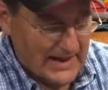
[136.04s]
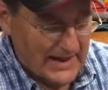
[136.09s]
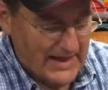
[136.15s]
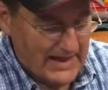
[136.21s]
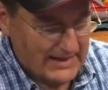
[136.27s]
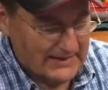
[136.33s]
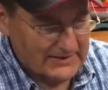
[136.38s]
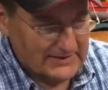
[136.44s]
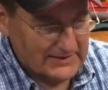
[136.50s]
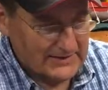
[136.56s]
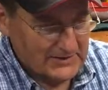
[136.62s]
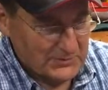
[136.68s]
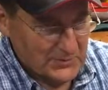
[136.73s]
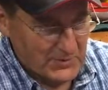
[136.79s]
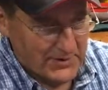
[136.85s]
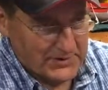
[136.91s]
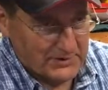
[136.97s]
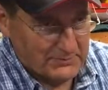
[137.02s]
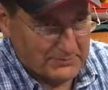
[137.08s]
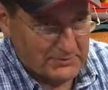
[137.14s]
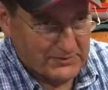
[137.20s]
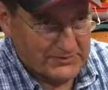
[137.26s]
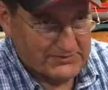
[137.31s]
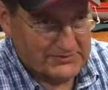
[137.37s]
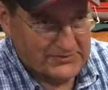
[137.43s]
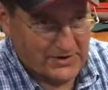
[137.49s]
And you wind up
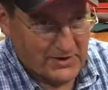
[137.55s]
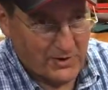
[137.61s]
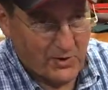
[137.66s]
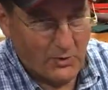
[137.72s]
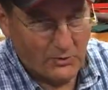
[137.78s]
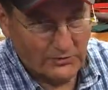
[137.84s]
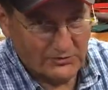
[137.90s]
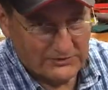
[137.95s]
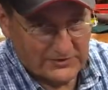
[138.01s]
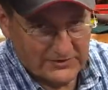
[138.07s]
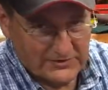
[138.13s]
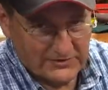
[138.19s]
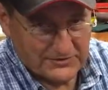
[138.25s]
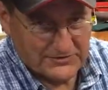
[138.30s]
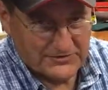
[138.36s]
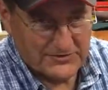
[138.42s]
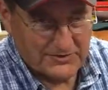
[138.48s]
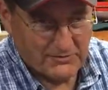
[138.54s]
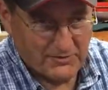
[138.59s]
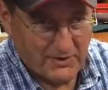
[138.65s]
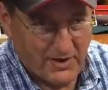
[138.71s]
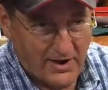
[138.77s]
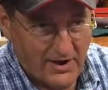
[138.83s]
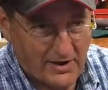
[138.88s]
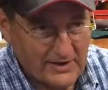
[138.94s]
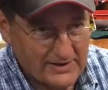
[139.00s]
with a set of holes in your
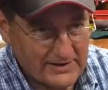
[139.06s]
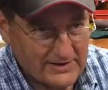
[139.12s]
sheetrock.